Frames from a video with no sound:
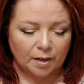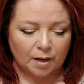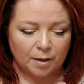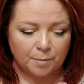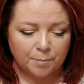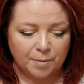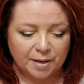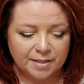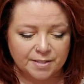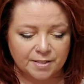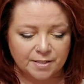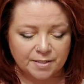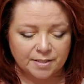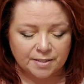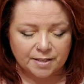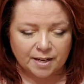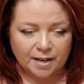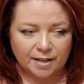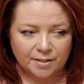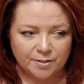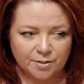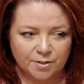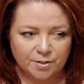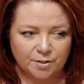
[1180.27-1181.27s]
Pisces,
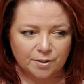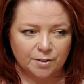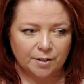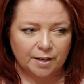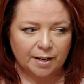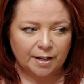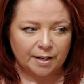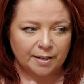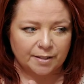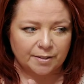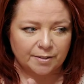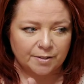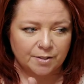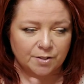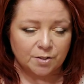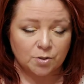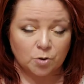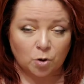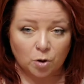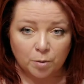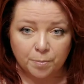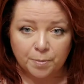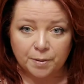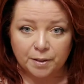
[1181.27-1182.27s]
Cancer, and
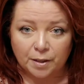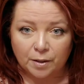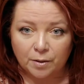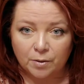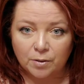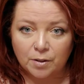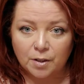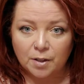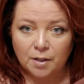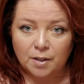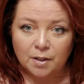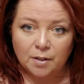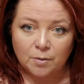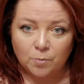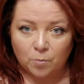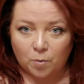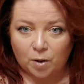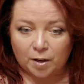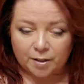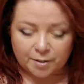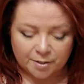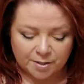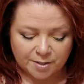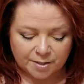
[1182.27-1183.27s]
Scorpio,
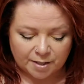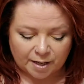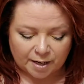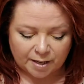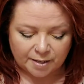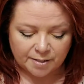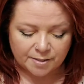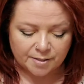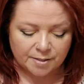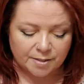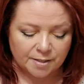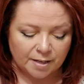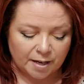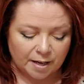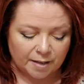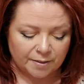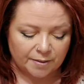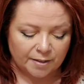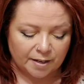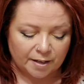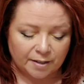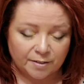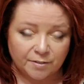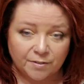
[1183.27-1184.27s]
water signs, and
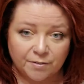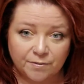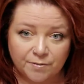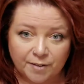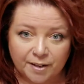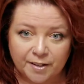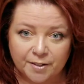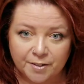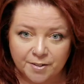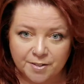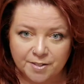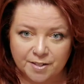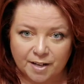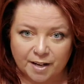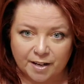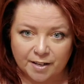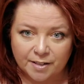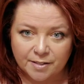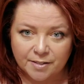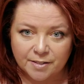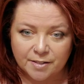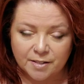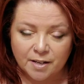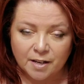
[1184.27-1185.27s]
then fire
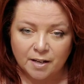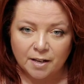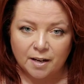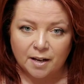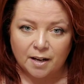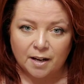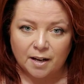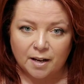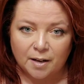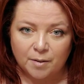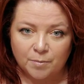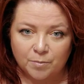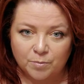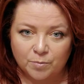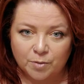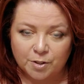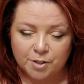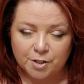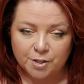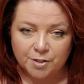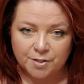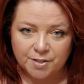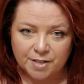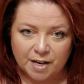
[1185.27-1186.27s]
signs,
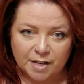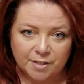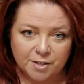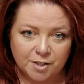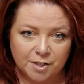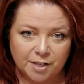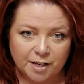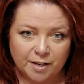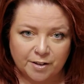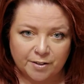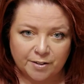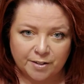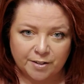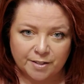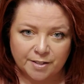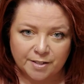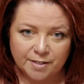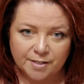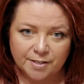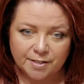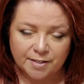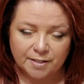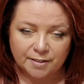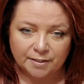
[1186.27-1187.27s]
which are
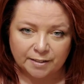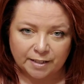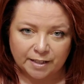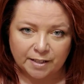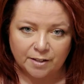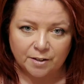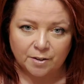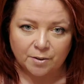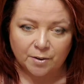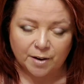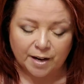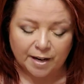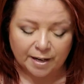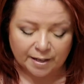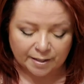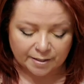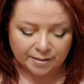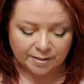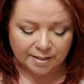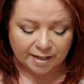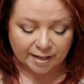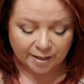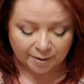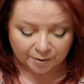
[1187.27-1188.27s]
Sagittarius, Leo,
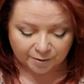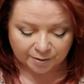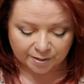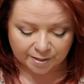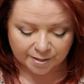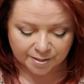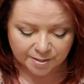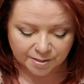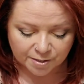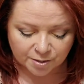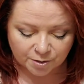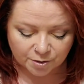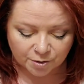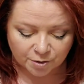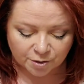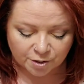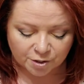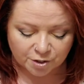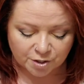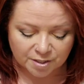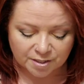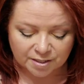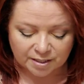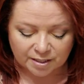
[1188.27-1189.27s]
and Aries. So you could
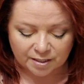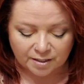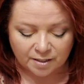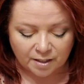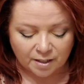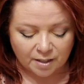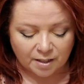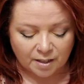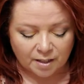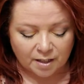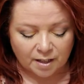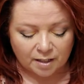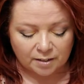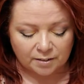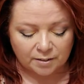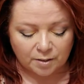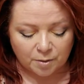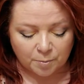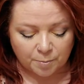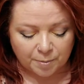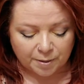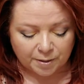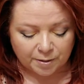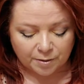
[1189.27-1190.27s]
just need a
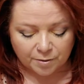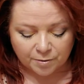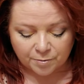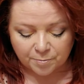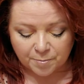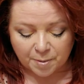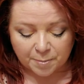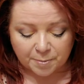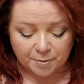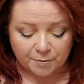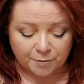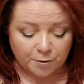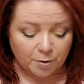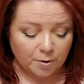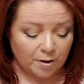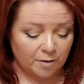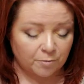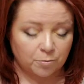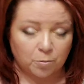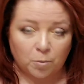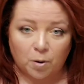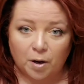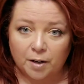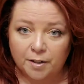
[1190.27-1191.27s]
little bit of, maybe if you
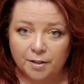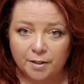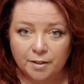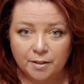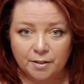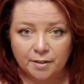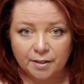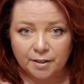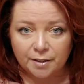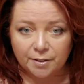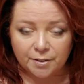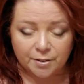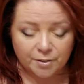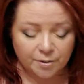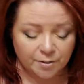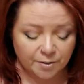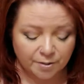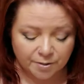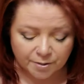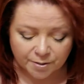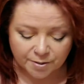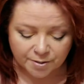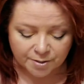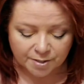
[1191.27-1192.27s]
have water in
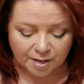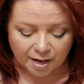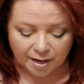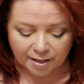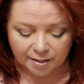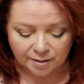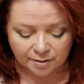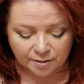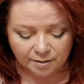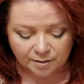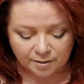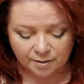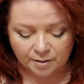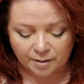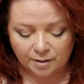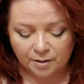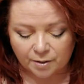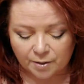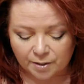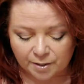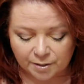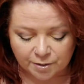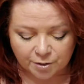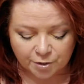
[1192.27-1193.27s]
your sign or
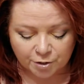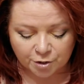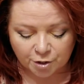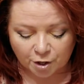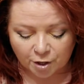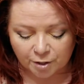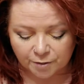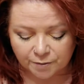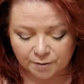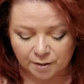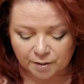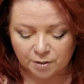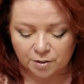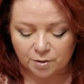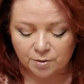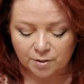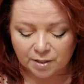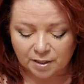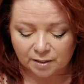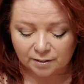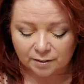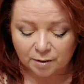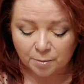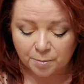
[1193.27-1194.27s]
in your chart, that you
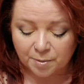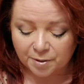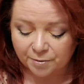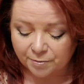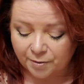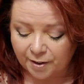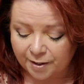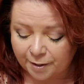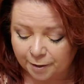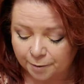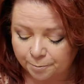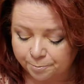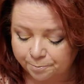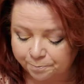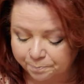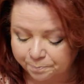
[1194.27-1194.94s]
need a little bit of fire.